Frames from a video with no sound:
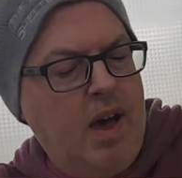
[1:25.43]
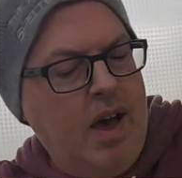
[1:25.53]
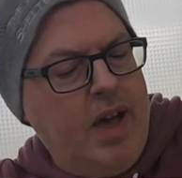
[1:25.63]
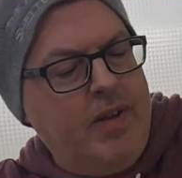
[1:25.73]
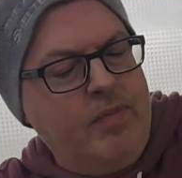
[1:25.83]

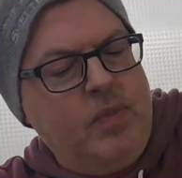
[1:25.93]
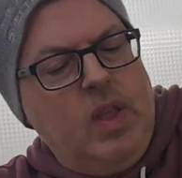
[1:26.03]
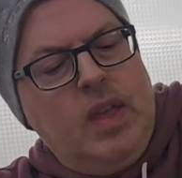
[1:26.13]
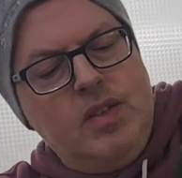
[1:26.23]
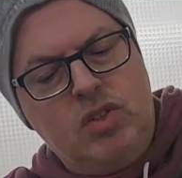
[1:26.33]
um,
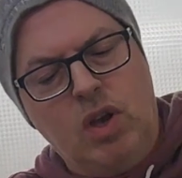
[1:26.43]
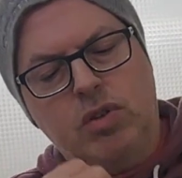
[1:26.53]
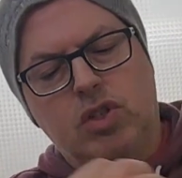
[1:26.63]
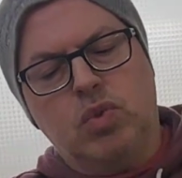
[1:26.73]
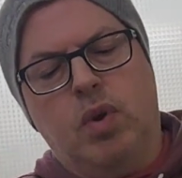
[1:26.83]

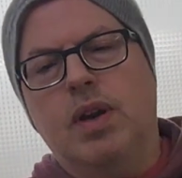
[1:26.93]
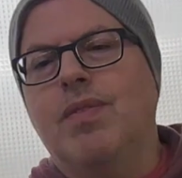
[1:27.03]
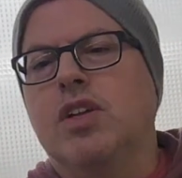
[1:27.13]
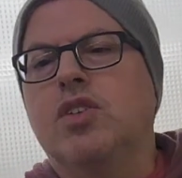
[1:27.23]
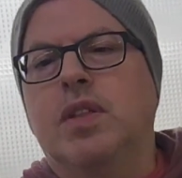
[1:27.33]
so just wanted to
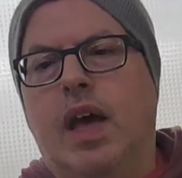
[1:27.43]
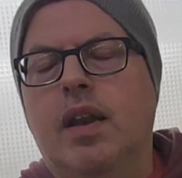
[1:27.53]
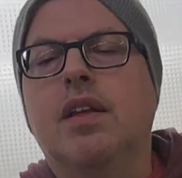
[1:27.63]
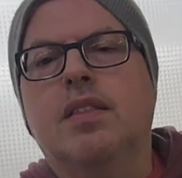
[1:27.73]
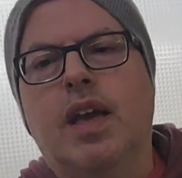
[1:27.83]
mention
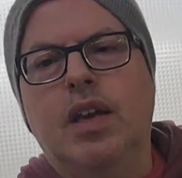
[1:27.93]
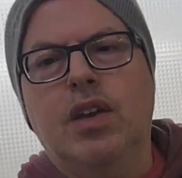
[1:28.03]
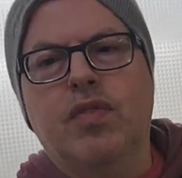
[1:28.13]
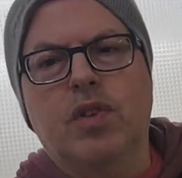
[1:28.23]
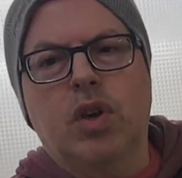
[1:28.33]
that. And thank
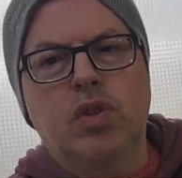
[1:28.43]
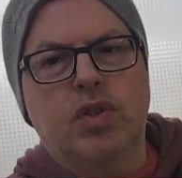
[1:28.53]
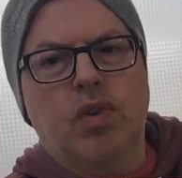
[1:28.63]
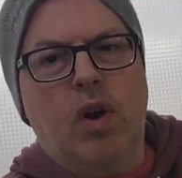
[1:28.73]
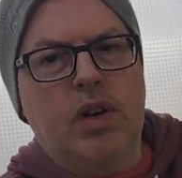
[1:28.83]
you for those
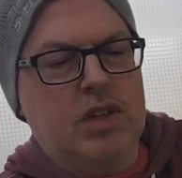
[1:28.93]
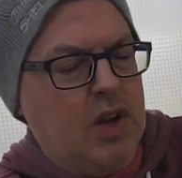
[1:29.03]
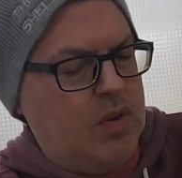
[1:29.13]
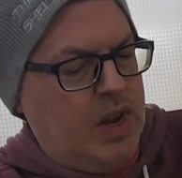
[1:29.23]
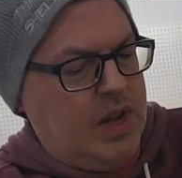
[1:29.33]
who've already
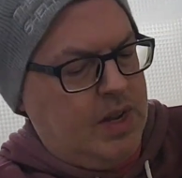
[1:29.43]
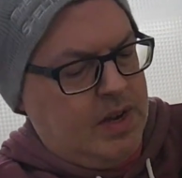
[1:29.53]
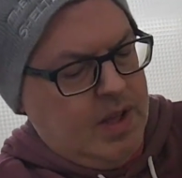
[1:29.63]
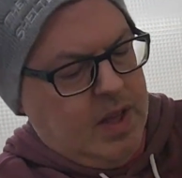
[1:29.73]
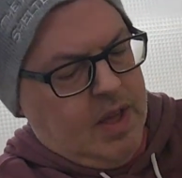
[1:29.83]

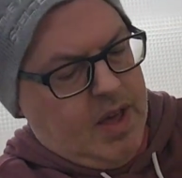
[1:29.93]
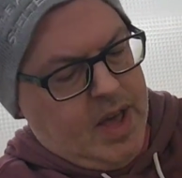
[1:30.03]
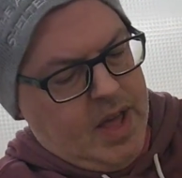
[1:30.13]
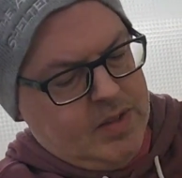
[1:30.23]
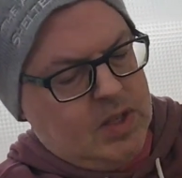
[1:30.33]
donated.
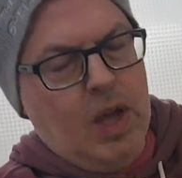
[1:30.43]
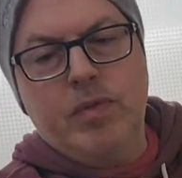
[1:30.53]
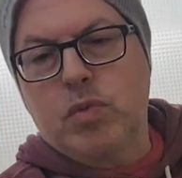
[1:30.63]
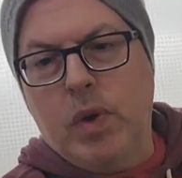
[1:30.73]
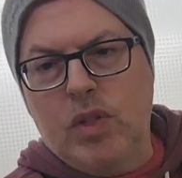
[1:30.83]
Uh,
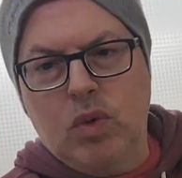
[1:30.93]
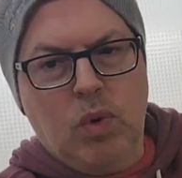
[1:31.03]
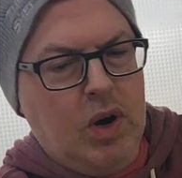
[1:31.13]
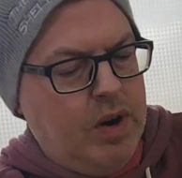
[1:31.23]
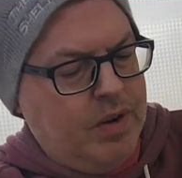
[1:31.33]
help spread the
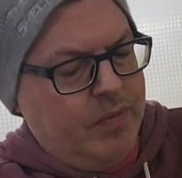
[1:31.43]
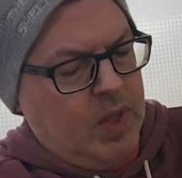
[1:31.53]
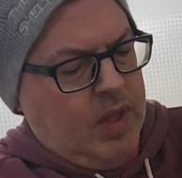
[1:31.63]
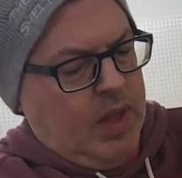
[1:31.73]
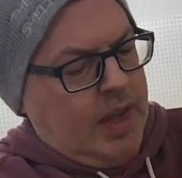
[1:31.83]
word
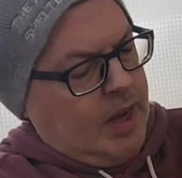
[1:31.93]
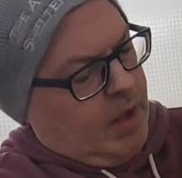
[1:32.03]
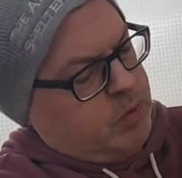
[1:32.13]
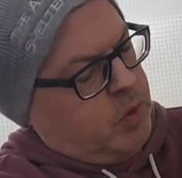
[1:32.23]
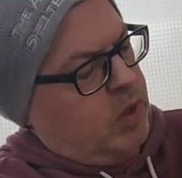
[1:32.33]
and
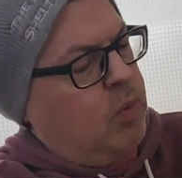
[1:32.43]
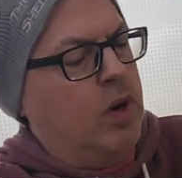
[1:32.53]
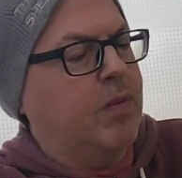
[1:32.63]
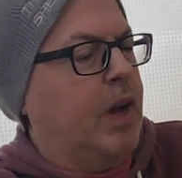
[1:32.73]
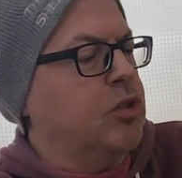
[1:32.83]
help spread the
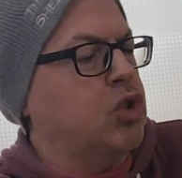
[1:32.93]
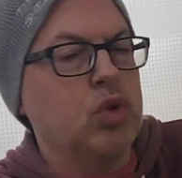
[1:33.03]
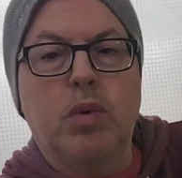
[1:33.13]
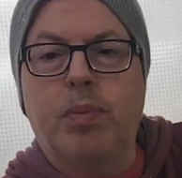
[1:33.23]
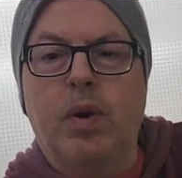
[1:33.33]
word about
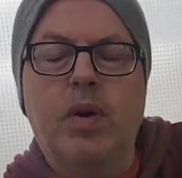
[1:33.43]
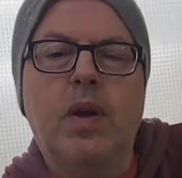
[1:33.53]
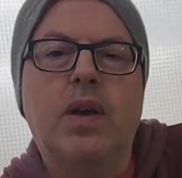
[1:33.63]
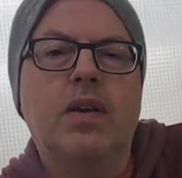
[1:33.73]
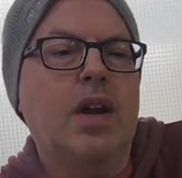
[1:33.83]
Trooper.
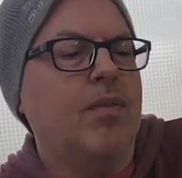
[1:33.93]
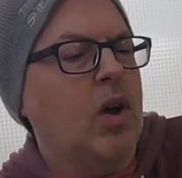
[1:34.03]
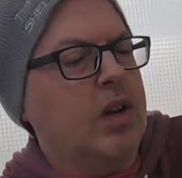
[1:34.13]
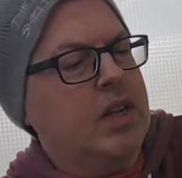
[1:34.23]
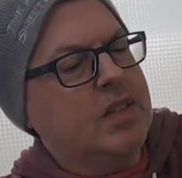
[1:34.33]
Come
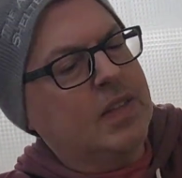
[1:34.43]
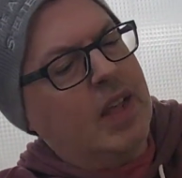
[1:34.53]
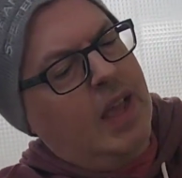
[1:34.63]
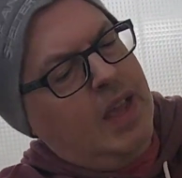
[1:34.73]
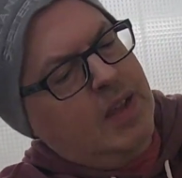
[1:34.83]
on in
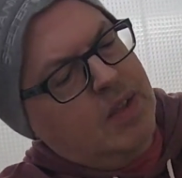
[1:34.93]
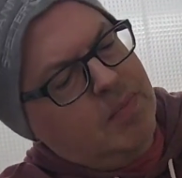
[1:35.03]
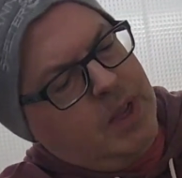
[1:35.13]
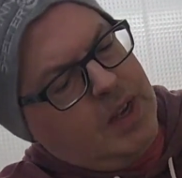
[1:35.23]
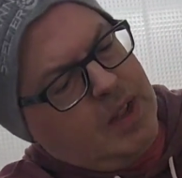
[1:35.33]
today,
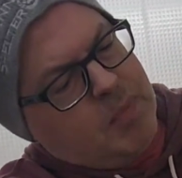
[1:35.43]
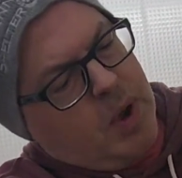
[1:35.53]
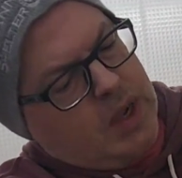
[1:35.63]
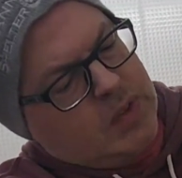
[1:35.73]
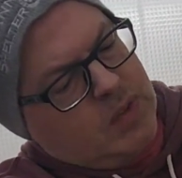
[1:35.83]
meet and
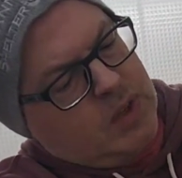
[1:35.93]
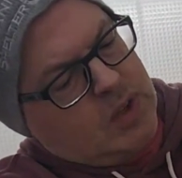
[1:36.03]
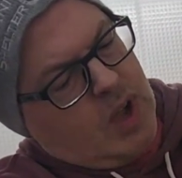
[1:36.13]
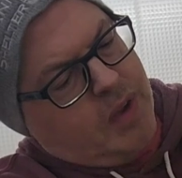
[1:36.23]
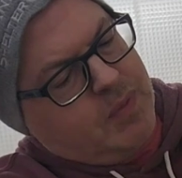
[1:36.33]
possibly
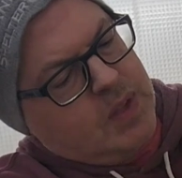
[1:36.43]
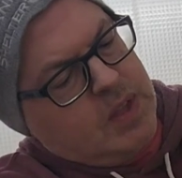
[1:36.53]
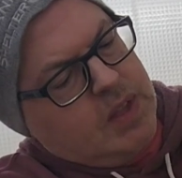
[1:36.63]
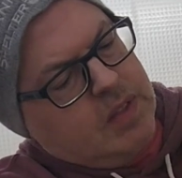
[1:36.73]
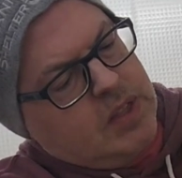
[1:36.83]
adopt
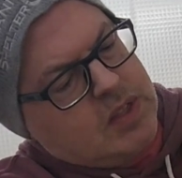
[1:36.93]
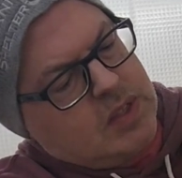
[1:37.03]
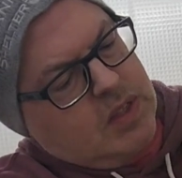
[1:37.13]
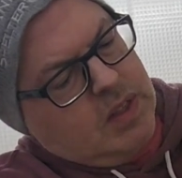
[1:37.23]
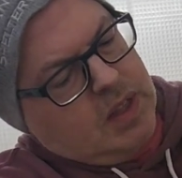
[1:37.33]

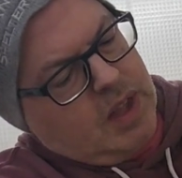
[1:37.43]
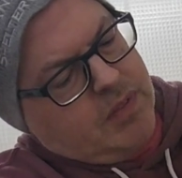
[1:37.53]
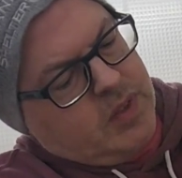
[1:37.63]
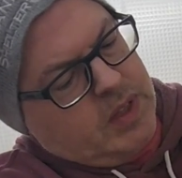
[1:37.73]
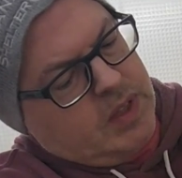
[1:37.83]
this
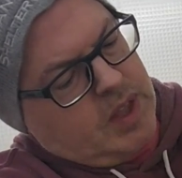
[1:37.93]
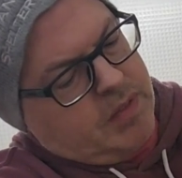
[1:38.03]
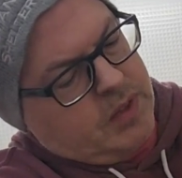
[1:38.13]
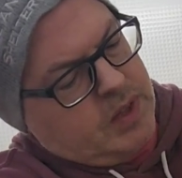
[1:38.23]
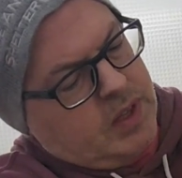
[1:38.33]
lovely,
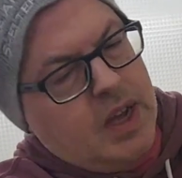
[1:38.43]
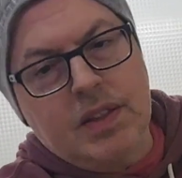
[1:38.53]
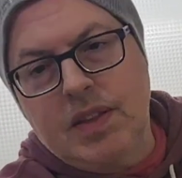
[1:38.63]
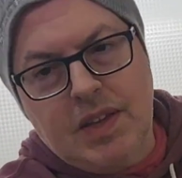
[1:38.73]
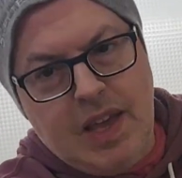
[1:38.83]
lovely,
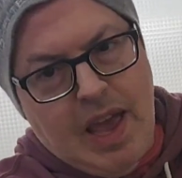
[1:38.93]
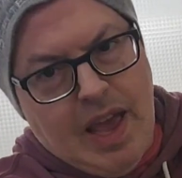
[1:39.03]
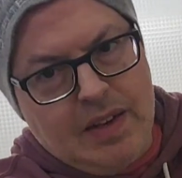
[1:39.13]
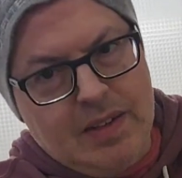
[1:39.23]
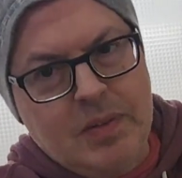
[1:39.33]
cuddly
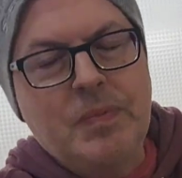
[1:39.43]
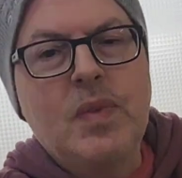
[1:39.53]
cat.